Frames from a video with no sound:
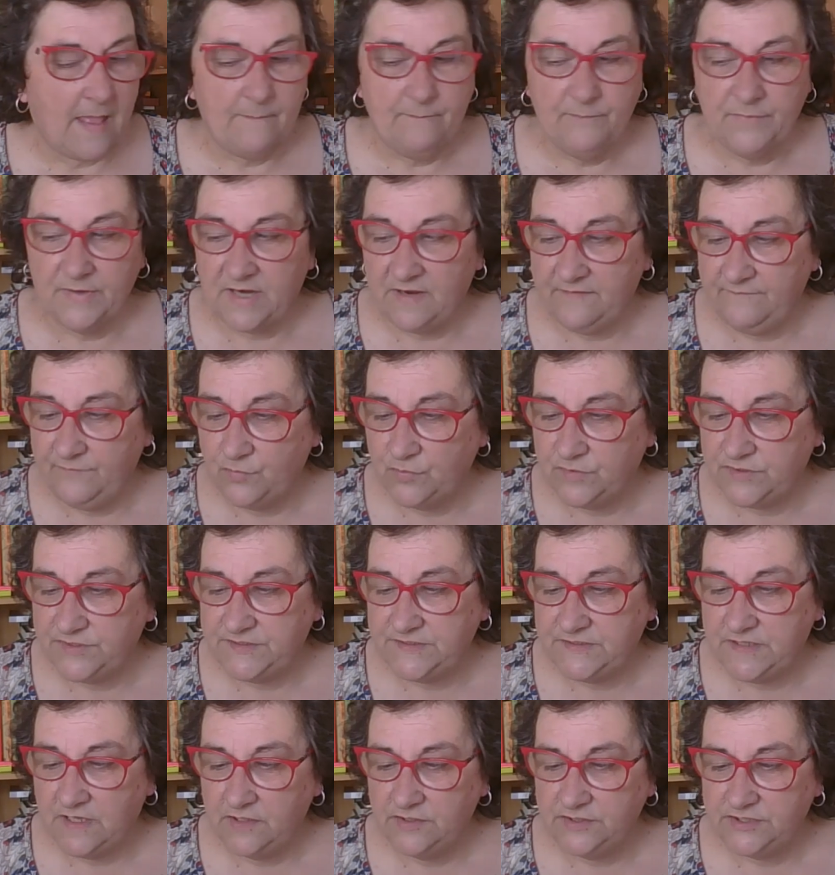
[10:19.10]
but I've
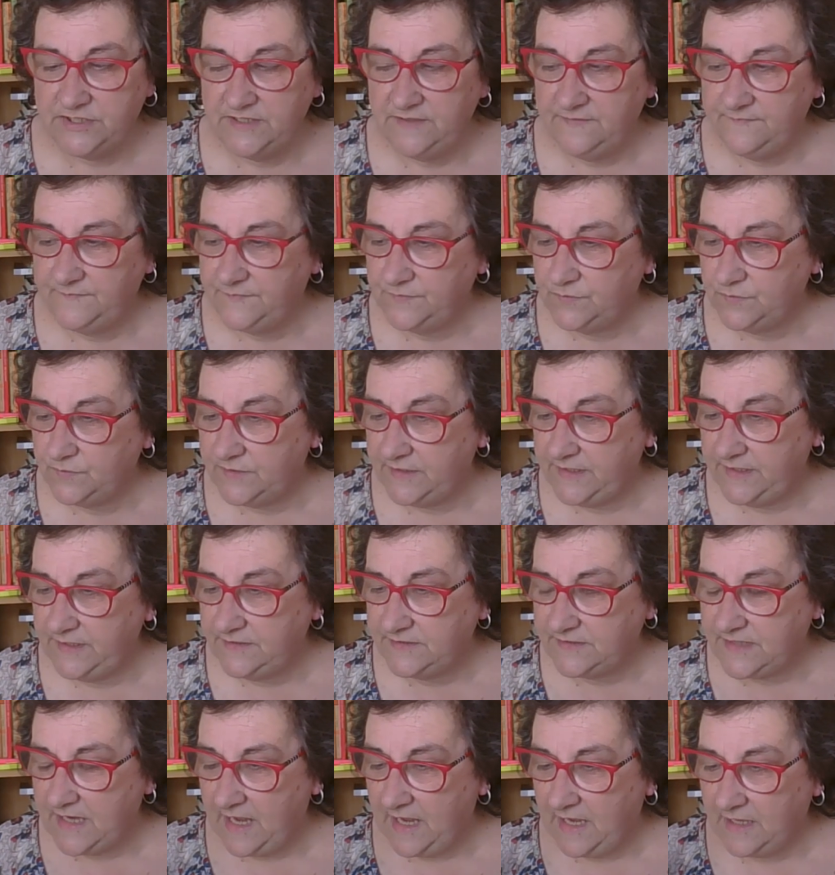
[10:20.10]
ordered Touching the Void
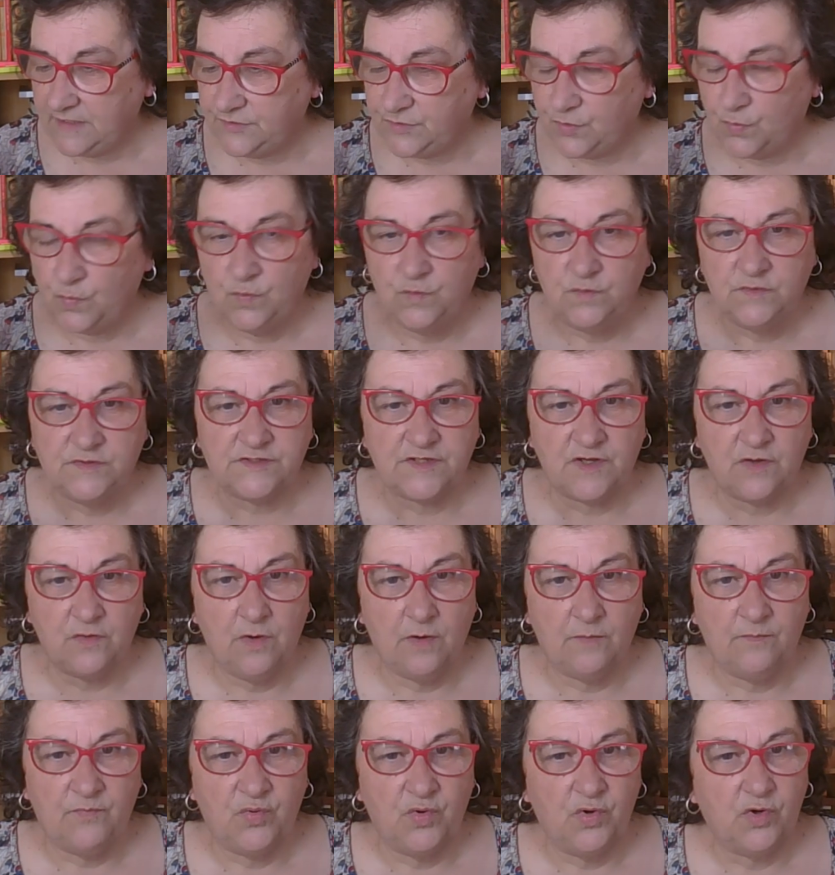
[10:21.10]
and also
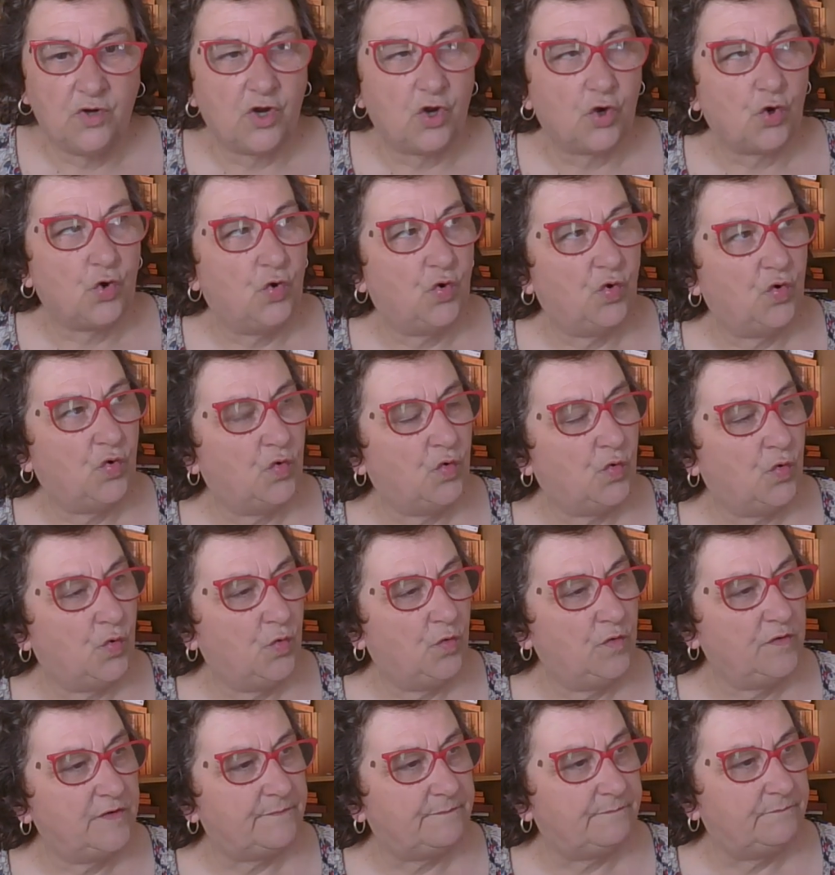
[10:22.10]
a book
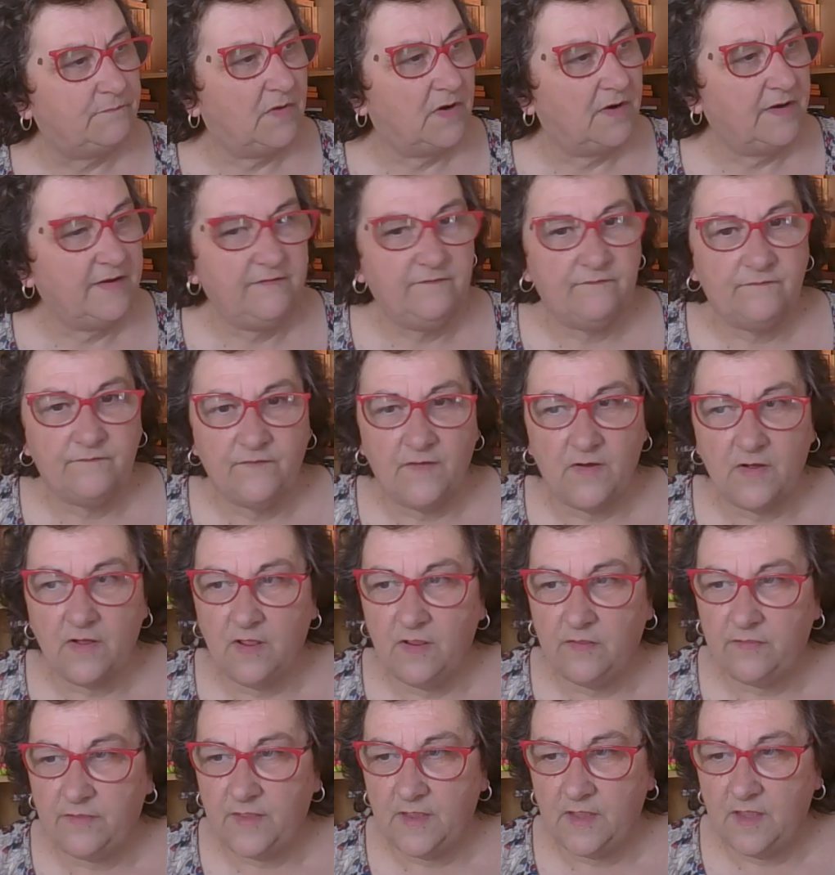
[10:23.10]
called My
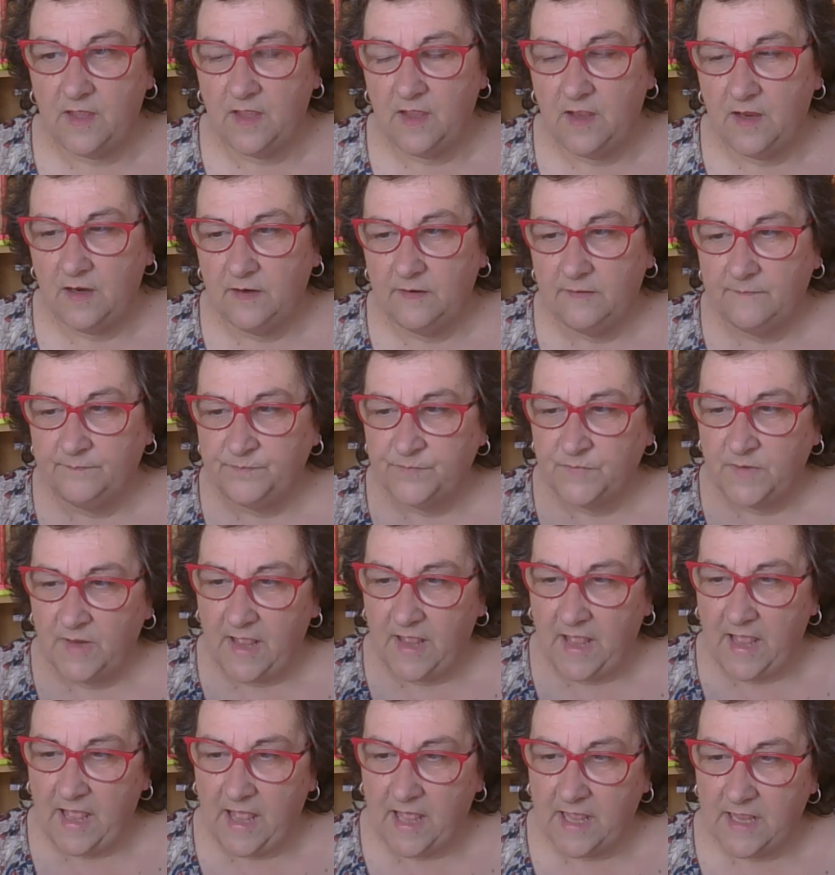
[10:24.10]
Father
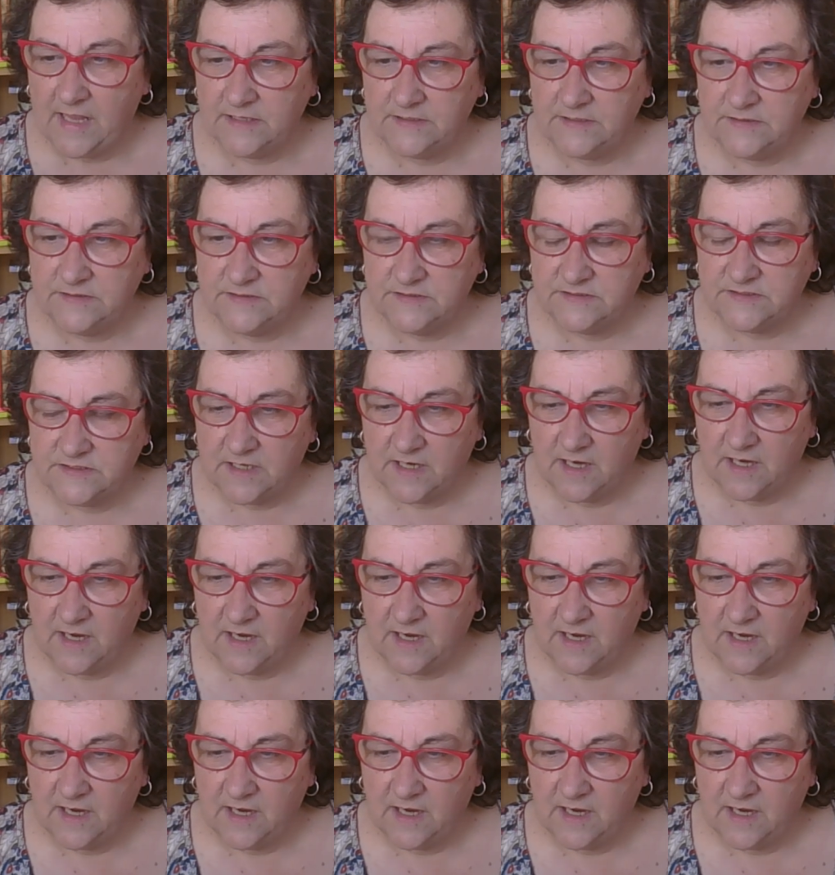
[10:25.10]
and